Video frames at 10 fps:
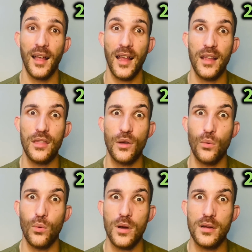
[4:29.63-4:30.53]
in the
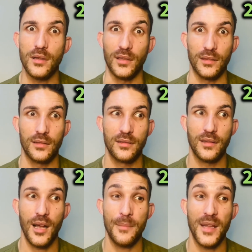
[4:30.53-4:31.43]
world.
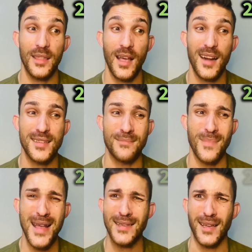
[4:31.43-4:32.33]
I mean, that is
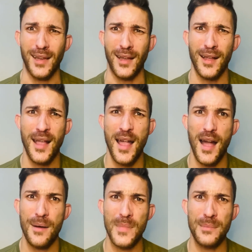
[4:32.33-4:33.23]
amazing.
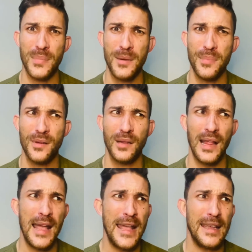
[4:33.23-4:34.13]
I mean, people,
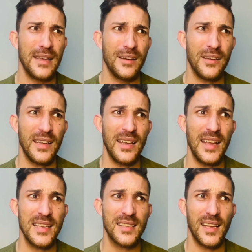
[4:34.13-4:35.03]
you know, here
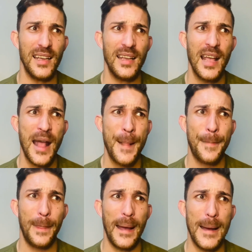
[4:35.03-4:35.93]
in SA
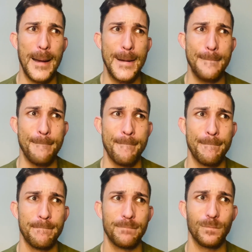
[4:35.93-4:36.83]
um,
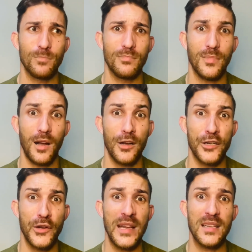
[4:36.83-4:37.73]
are
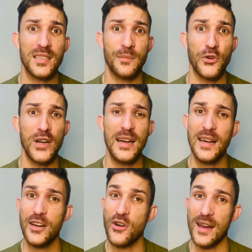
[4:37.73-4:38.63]
doing some
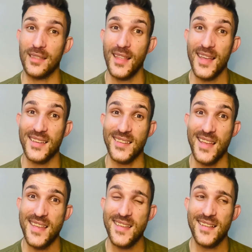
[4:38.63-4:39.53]
really great things,
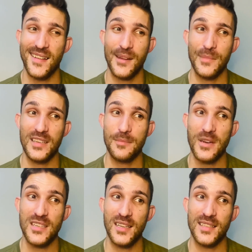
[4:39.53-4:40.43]
eh? And I mean,
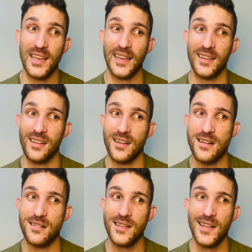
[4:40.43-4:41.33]
especially taking
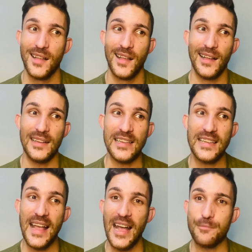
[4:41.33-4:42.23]
our
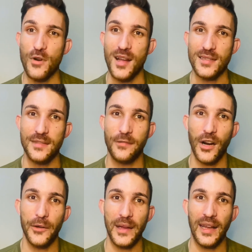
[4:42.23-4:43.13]
Lesley-Ann Brandt's
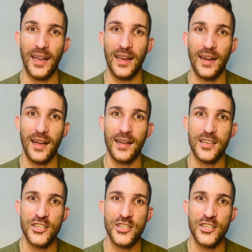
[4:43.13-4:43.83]
following in uh,